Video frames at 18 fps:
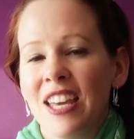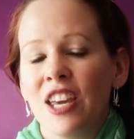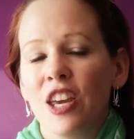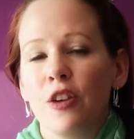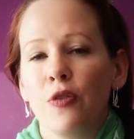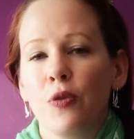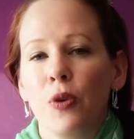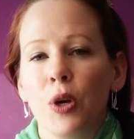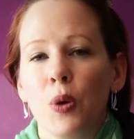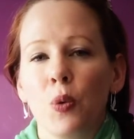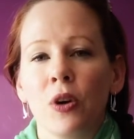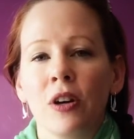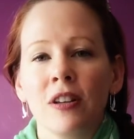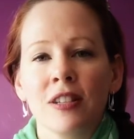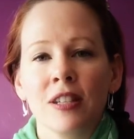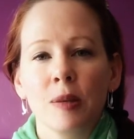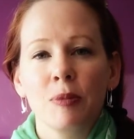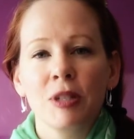If we
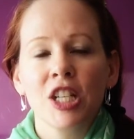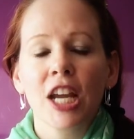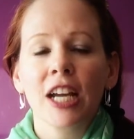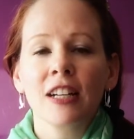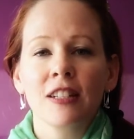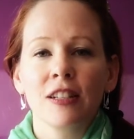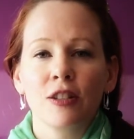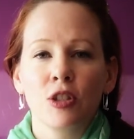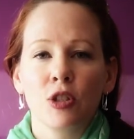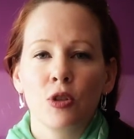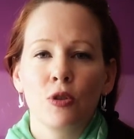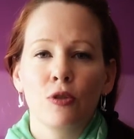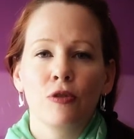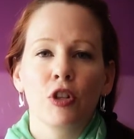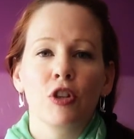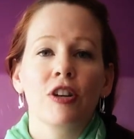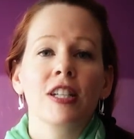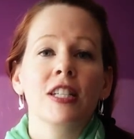weren't subjected to
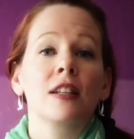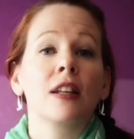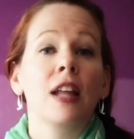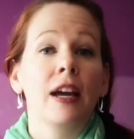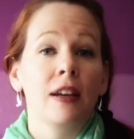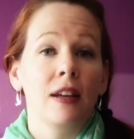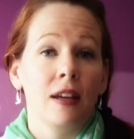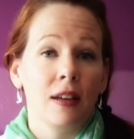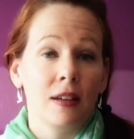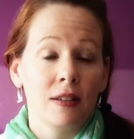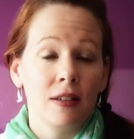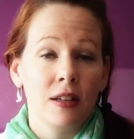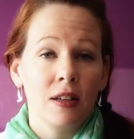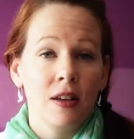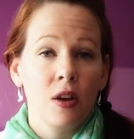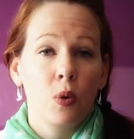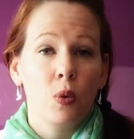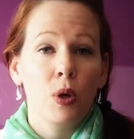fluorescent lighting,
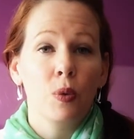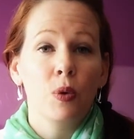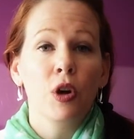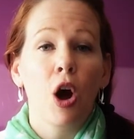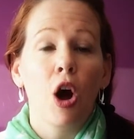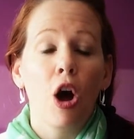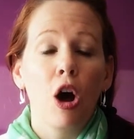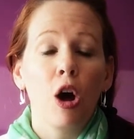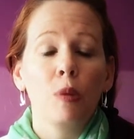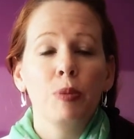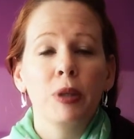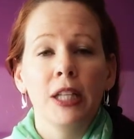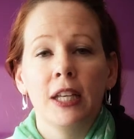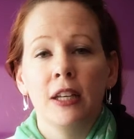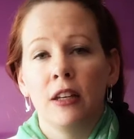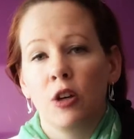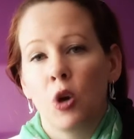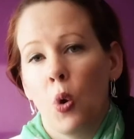we would all
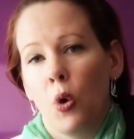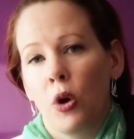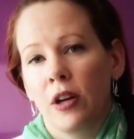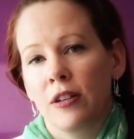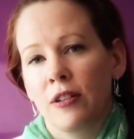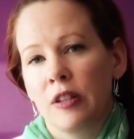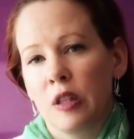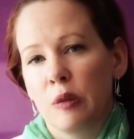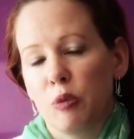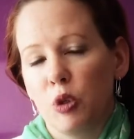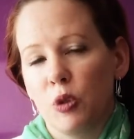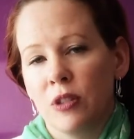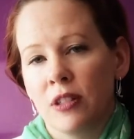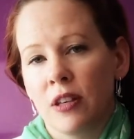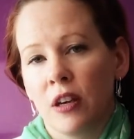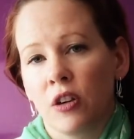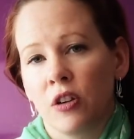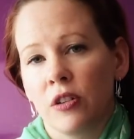bleed according to the moon
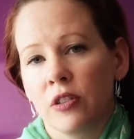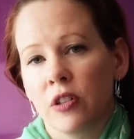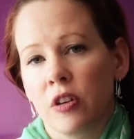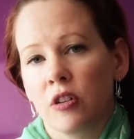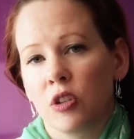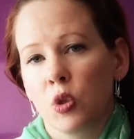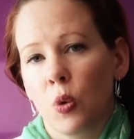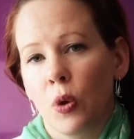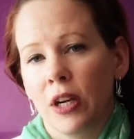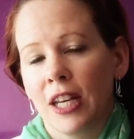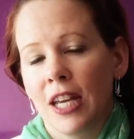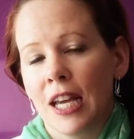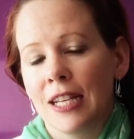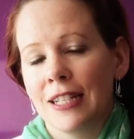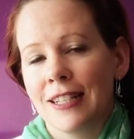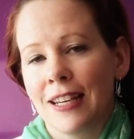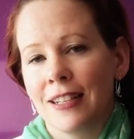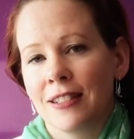cycles on a
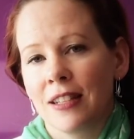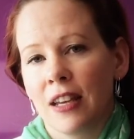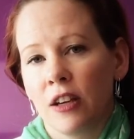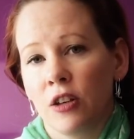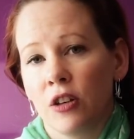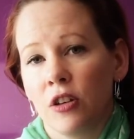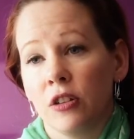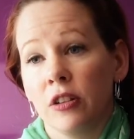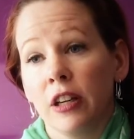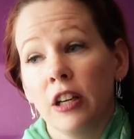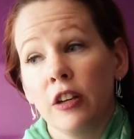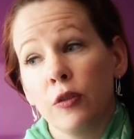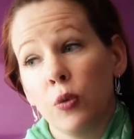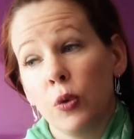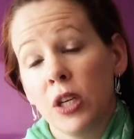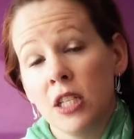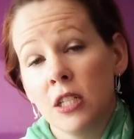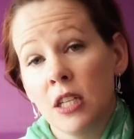28 day cycle. And
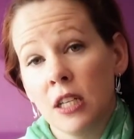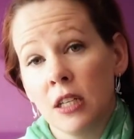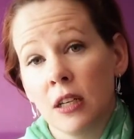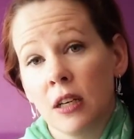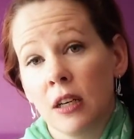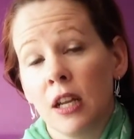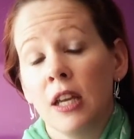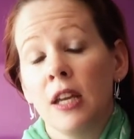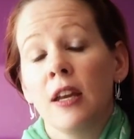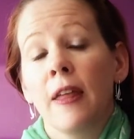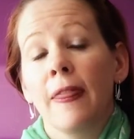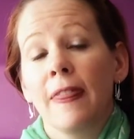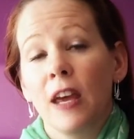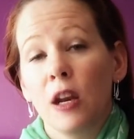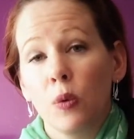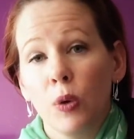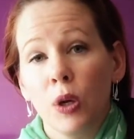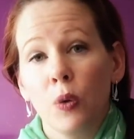if we didn't,
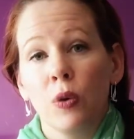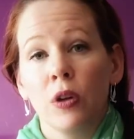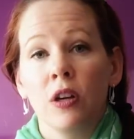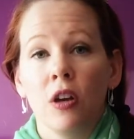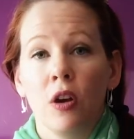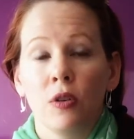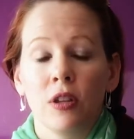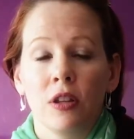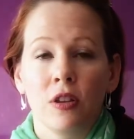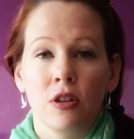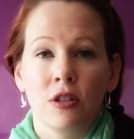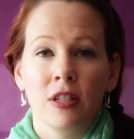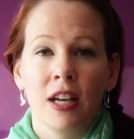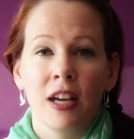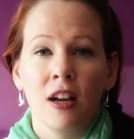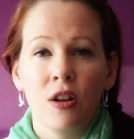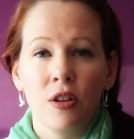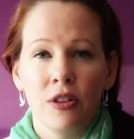then we would know that there's
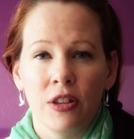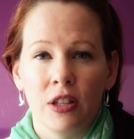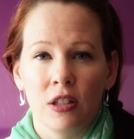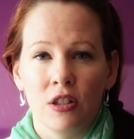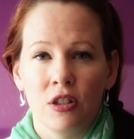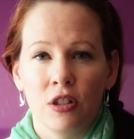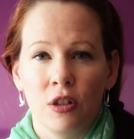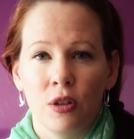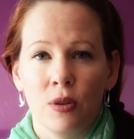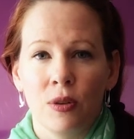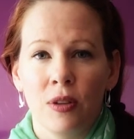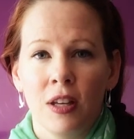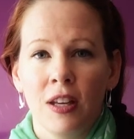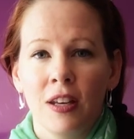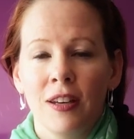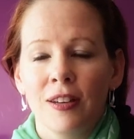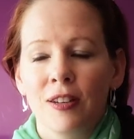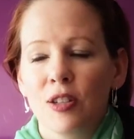a health issue.
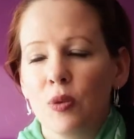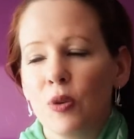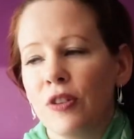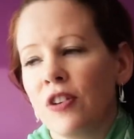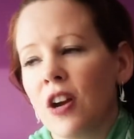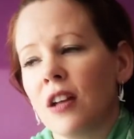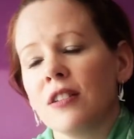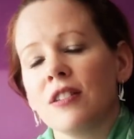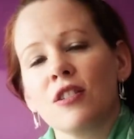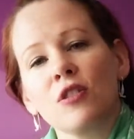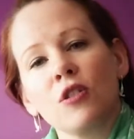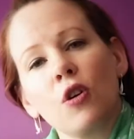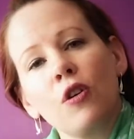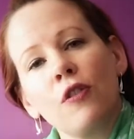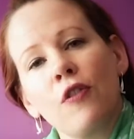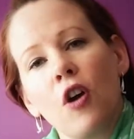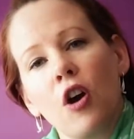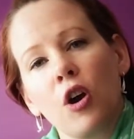So we've gotten
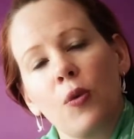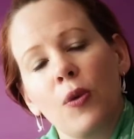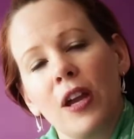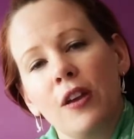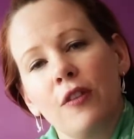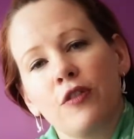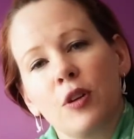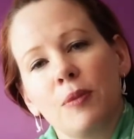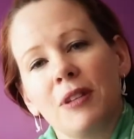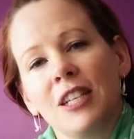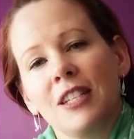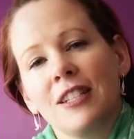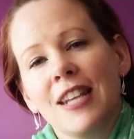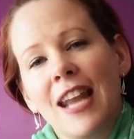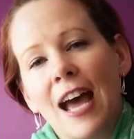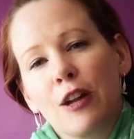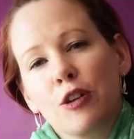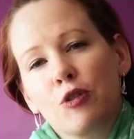so far away from these
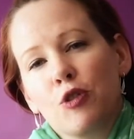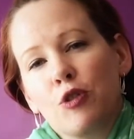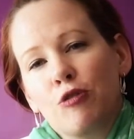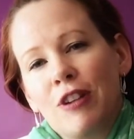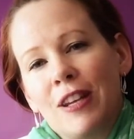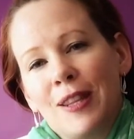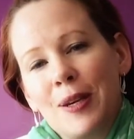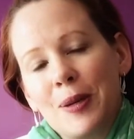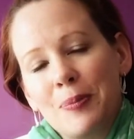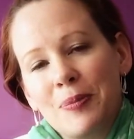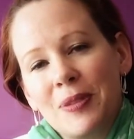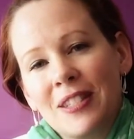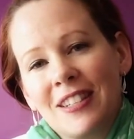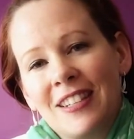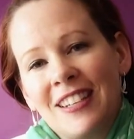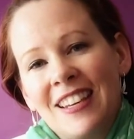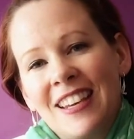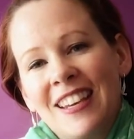natural
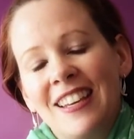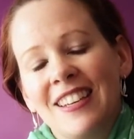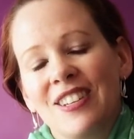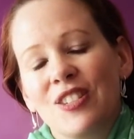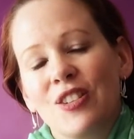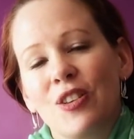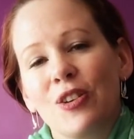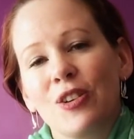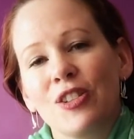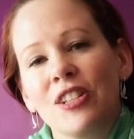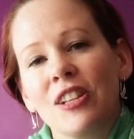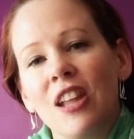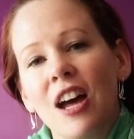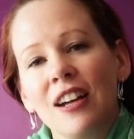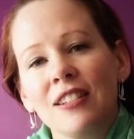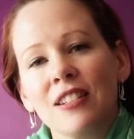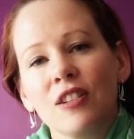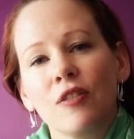rhythms. So there's
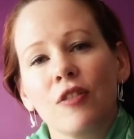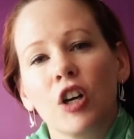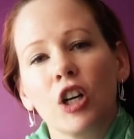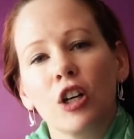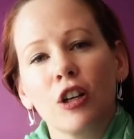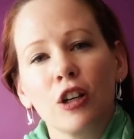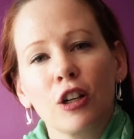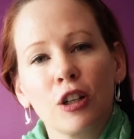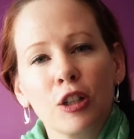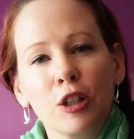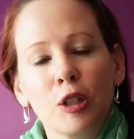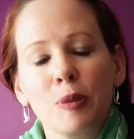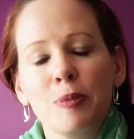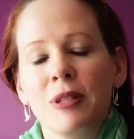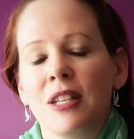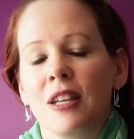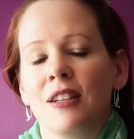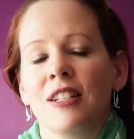lots of
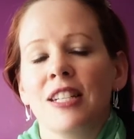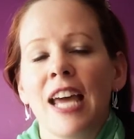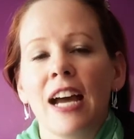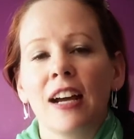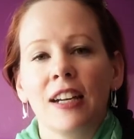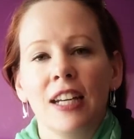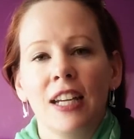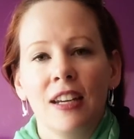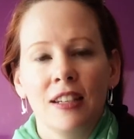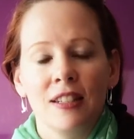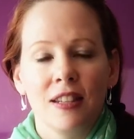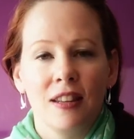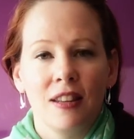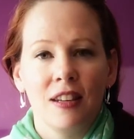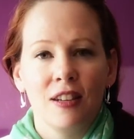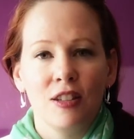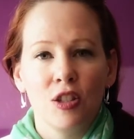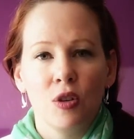herbs and techniques and
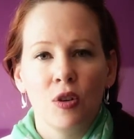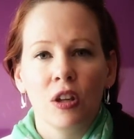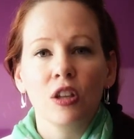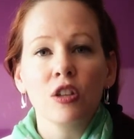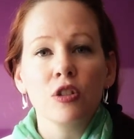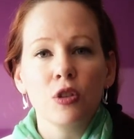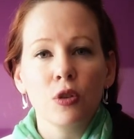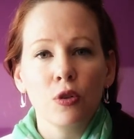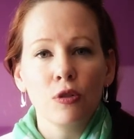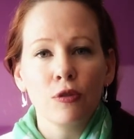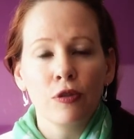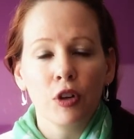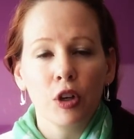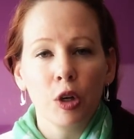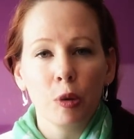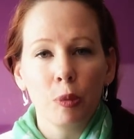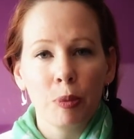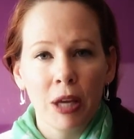things you can do
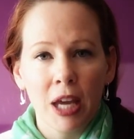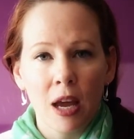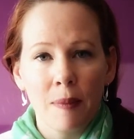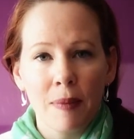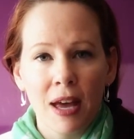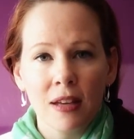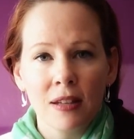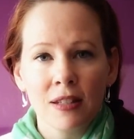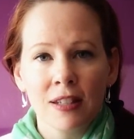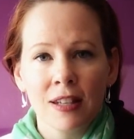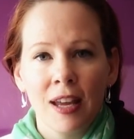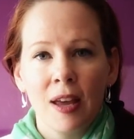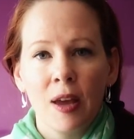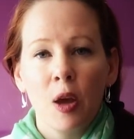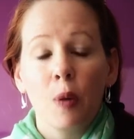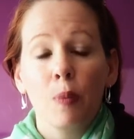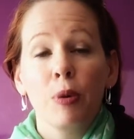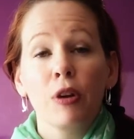for PMS,
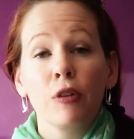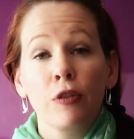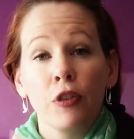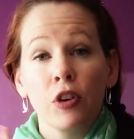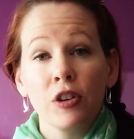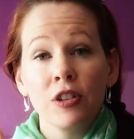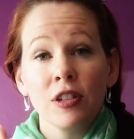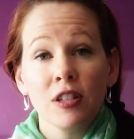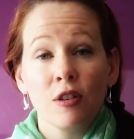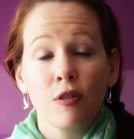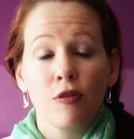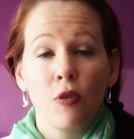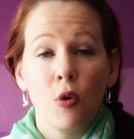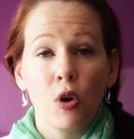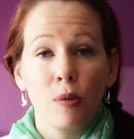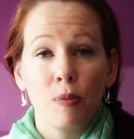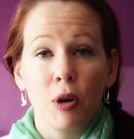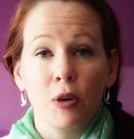but first and
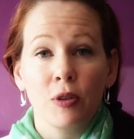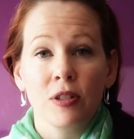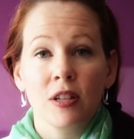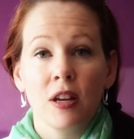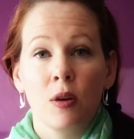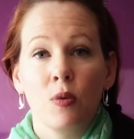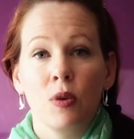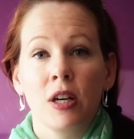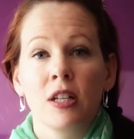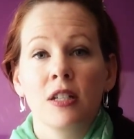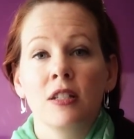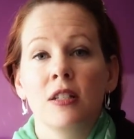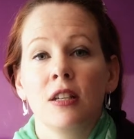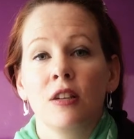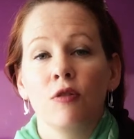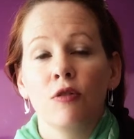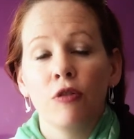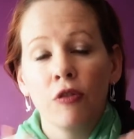foremost, I want
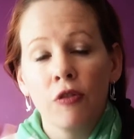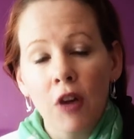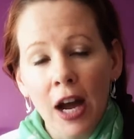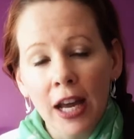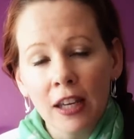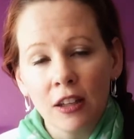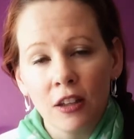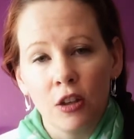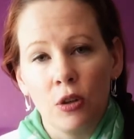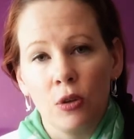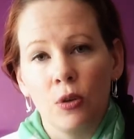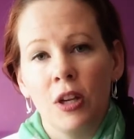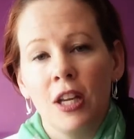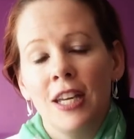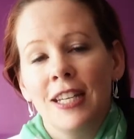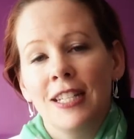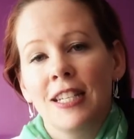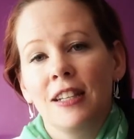to invite you
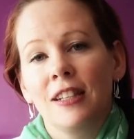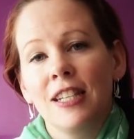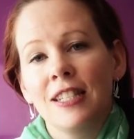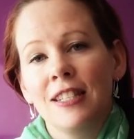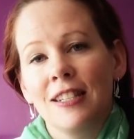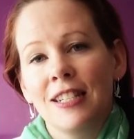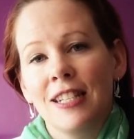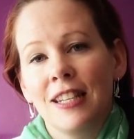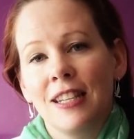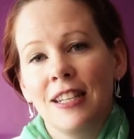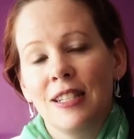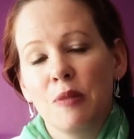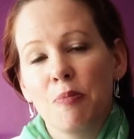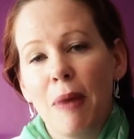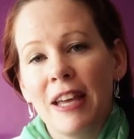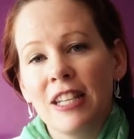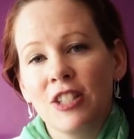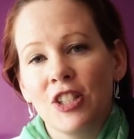to listen to these
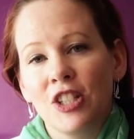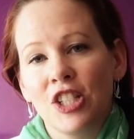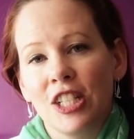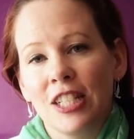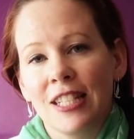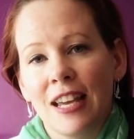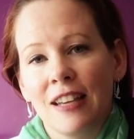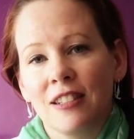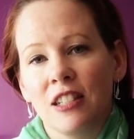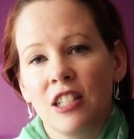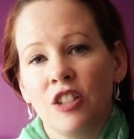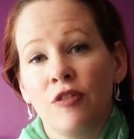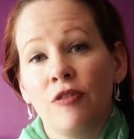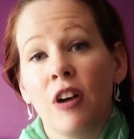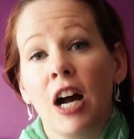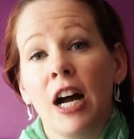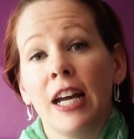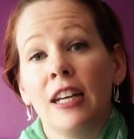messages as a
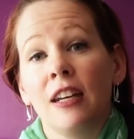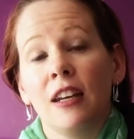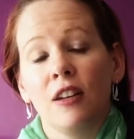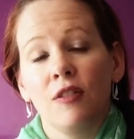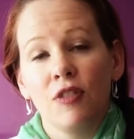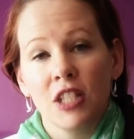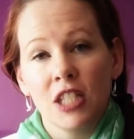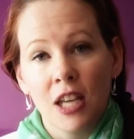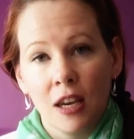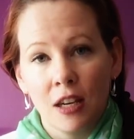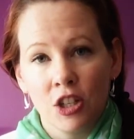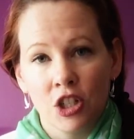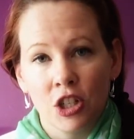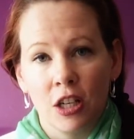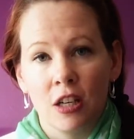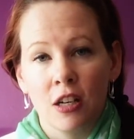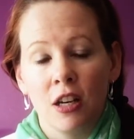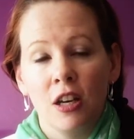divine
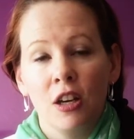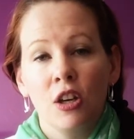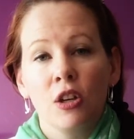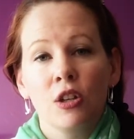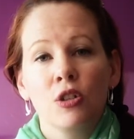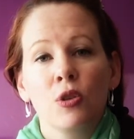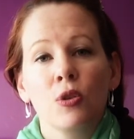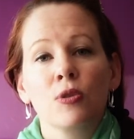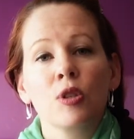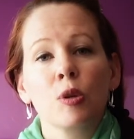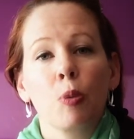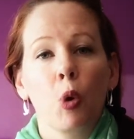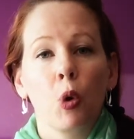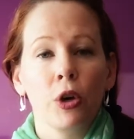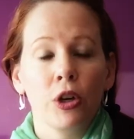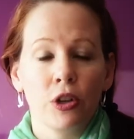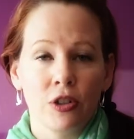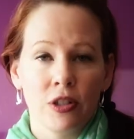invitation to support